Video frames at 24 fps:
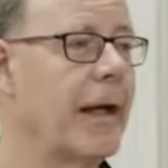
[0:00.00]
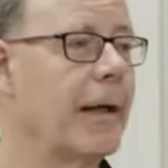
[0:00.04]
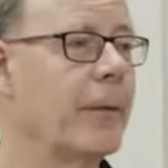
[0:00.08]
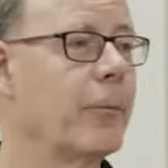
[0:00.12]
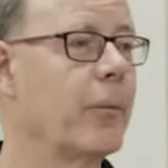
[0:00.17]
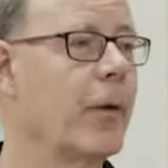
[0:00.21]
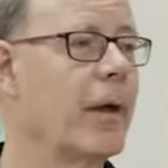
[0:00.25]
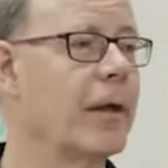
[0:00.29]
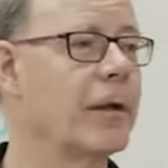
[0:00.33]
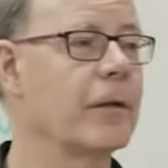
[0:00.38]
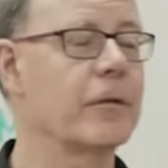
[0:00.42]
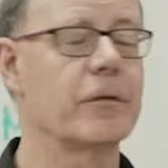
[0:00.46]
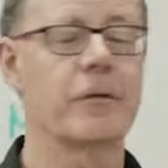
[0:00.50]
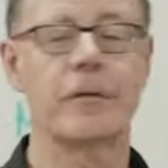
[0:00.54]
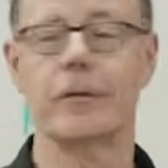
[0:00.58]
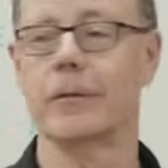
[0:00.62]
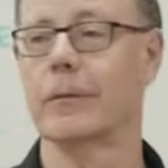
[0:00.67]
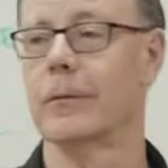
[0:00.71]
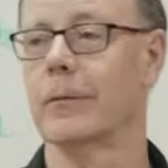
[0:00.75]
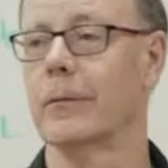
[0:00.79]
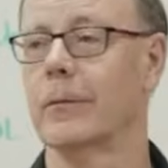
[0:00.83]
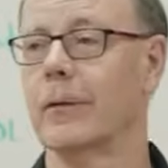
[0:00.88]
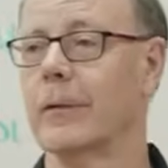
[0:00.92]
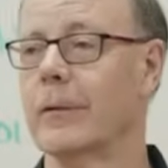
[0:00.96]
I wanted
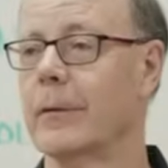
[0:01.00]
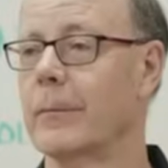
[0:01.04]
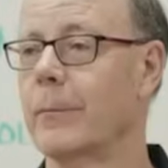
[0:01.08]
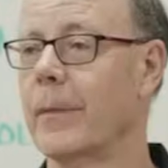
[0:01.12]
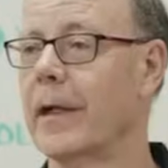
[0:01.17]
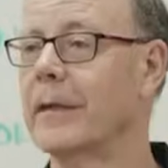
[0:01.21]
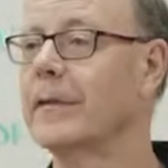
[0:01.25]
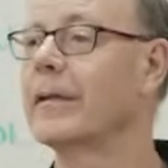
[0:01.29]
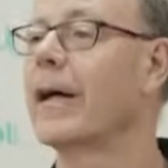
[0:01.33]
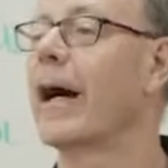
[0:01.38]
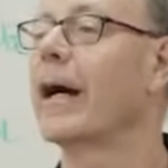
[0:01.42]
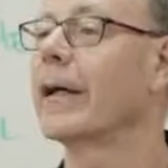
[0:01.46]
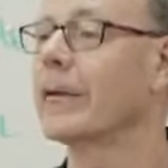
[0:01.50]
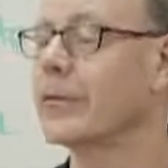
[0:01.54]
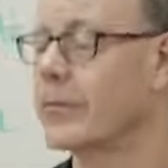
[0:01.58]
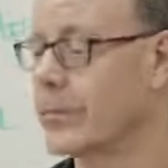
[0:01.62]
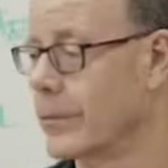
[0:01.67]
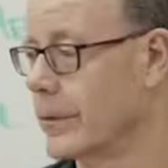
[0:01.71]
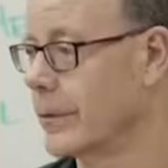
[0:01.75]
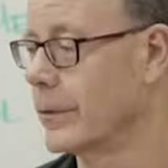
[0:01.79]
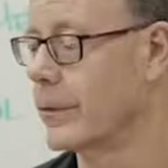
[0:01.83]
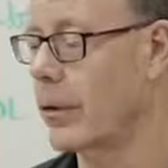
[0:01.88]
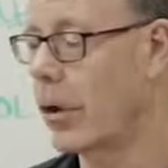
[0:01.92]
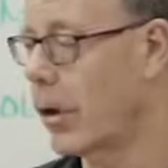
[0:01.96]
to, my doctorate,